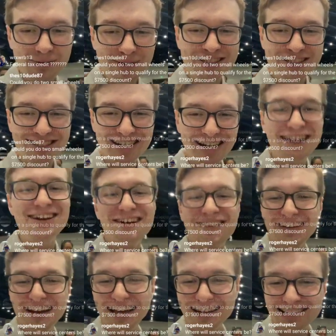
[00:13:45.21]
Come to Michigan, I
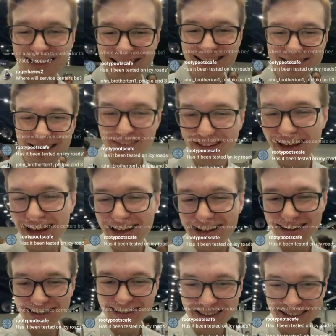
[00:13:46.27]
know, right? Travel
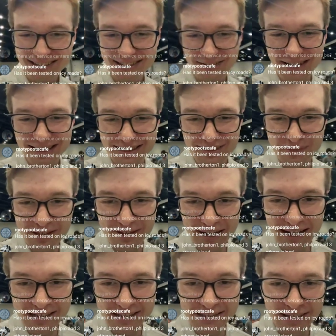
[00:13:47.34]
lighting. So great to meet
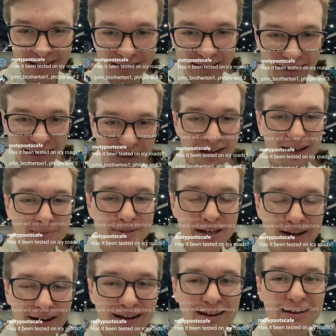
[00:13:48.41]
you guys.
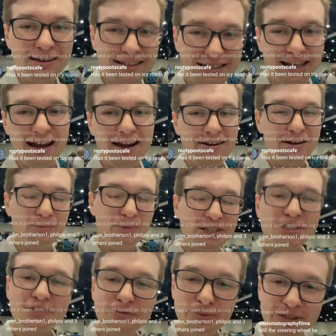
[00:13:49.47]
Aptera is hiring
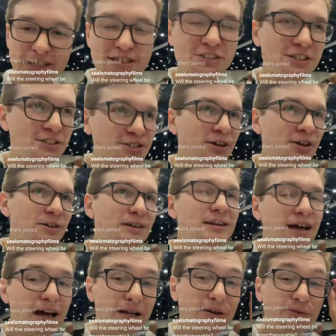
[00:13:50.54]
a bunch of positions.
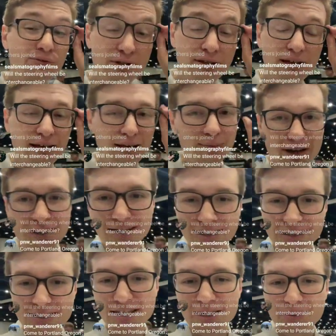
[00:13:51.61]
Currently none for the
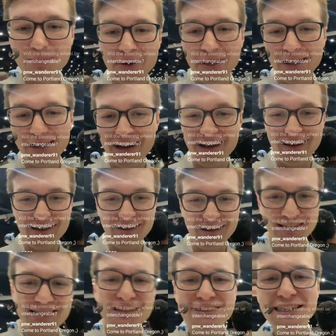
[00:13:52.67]
marketing team, but
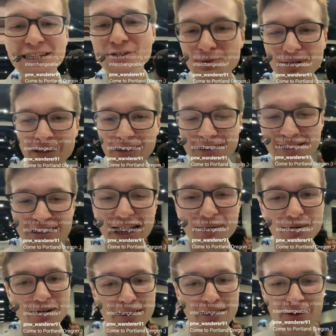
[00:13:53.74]
stay tuned on the
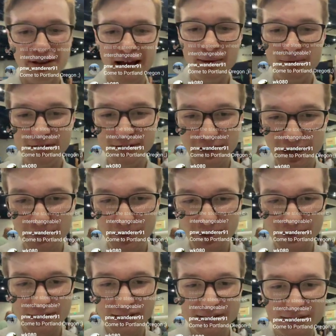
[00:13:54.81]
site. We're going to have a lot more
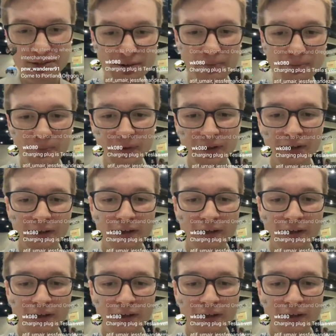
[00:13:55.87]
job posting soon.